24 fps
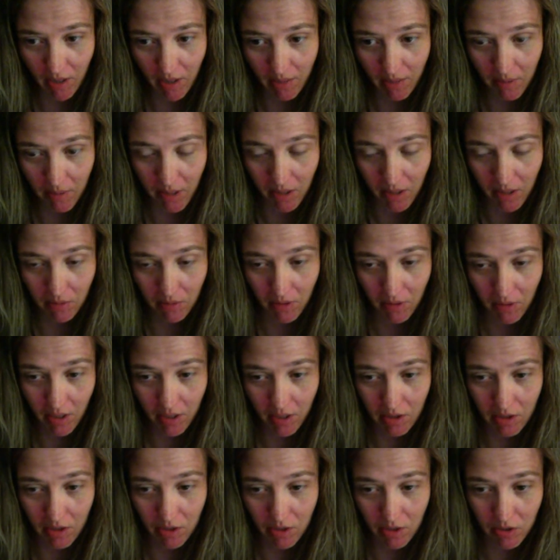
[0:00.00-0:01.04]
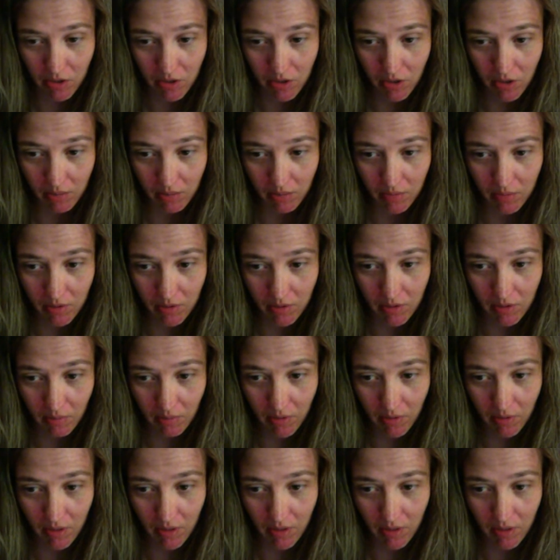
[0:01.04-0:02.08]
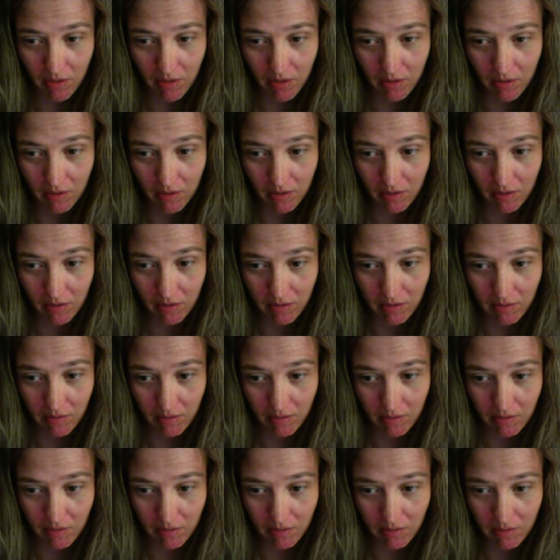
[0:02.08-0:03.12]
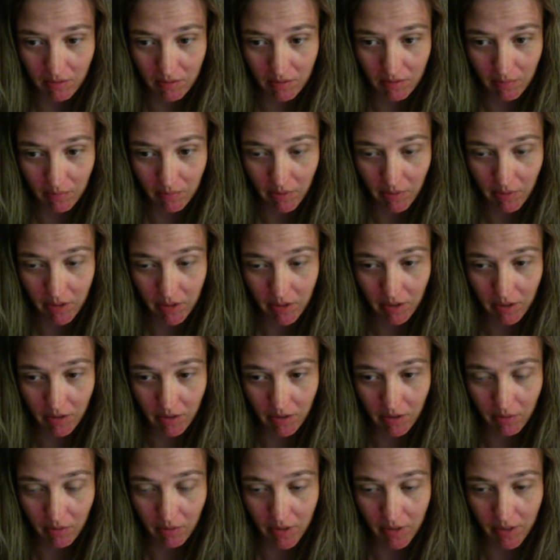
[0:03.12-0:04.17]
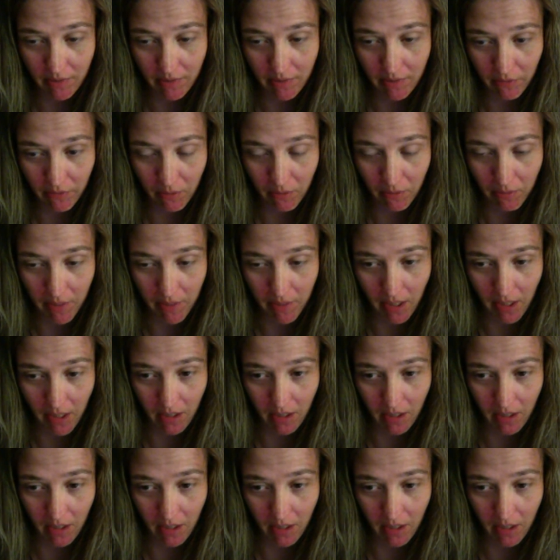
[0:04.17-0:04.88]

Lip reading: many relationships. I mean, this basically was it for me.